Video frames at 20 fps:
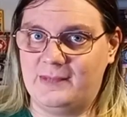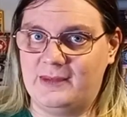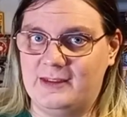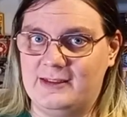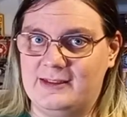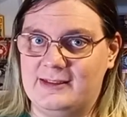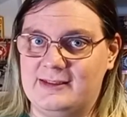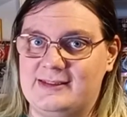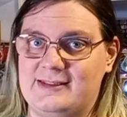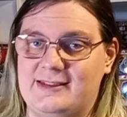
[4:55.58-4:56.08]

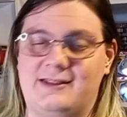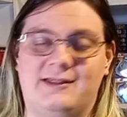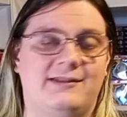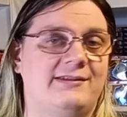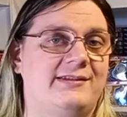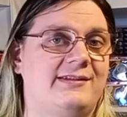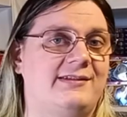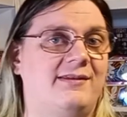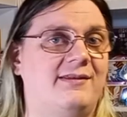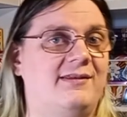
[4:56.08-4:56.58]

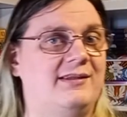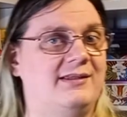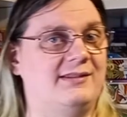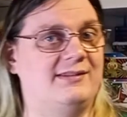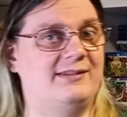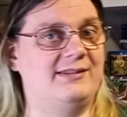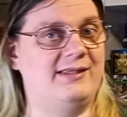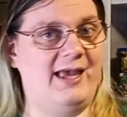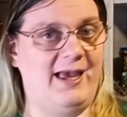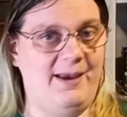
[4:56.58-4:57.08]
since
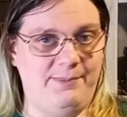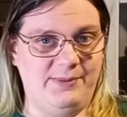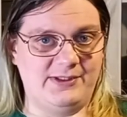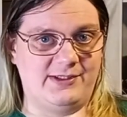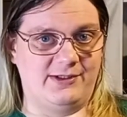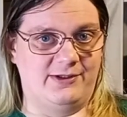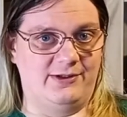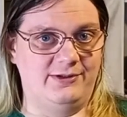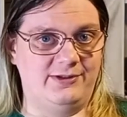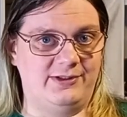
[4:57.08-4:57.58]
this
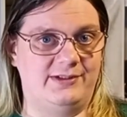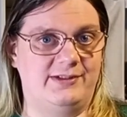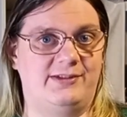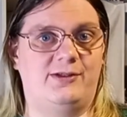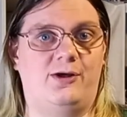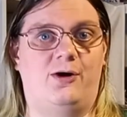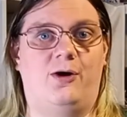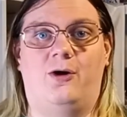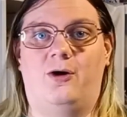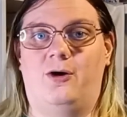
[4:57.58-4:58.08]
episode is
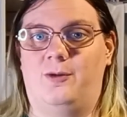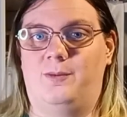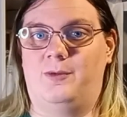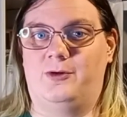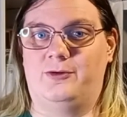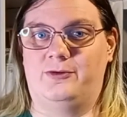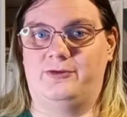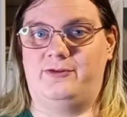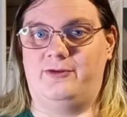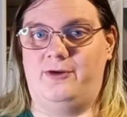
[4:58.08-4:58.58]

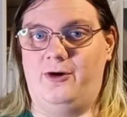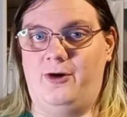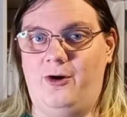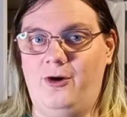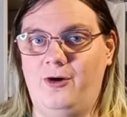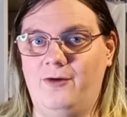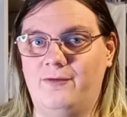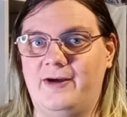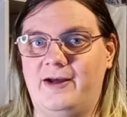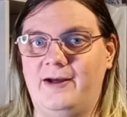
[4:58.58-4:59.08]
almost
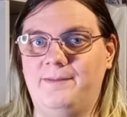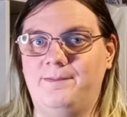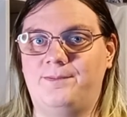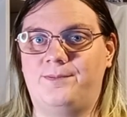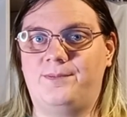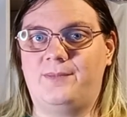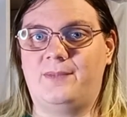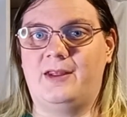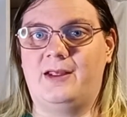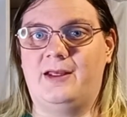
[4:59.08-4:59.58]
over,
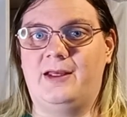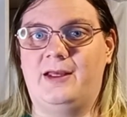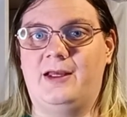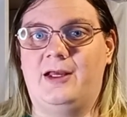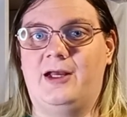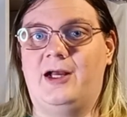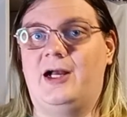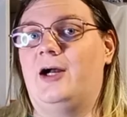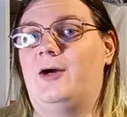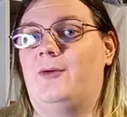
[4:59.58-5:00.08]

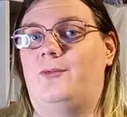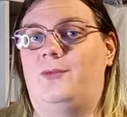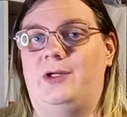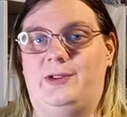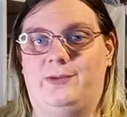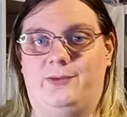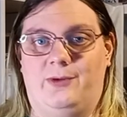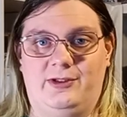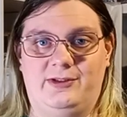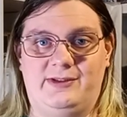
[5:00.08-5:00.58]
we
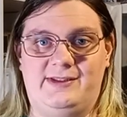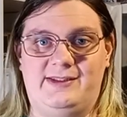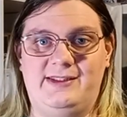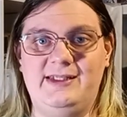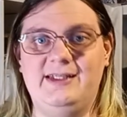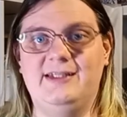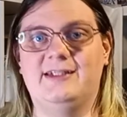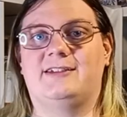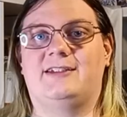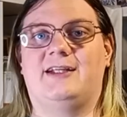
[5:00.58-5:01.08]
won't see
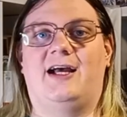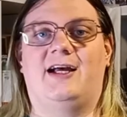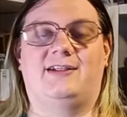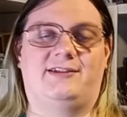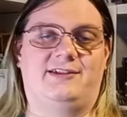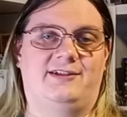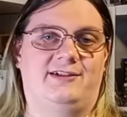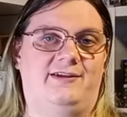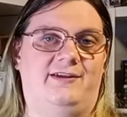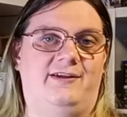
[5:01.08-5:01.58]
it
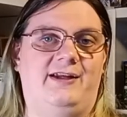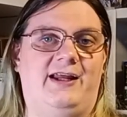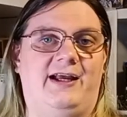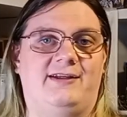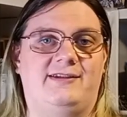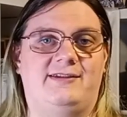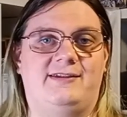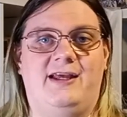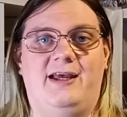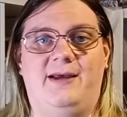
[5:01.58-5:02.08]
until the
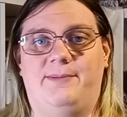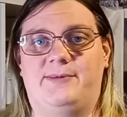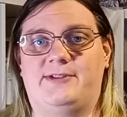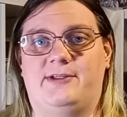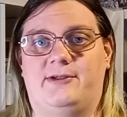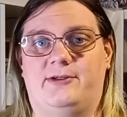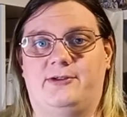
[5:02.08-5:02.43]
next episode.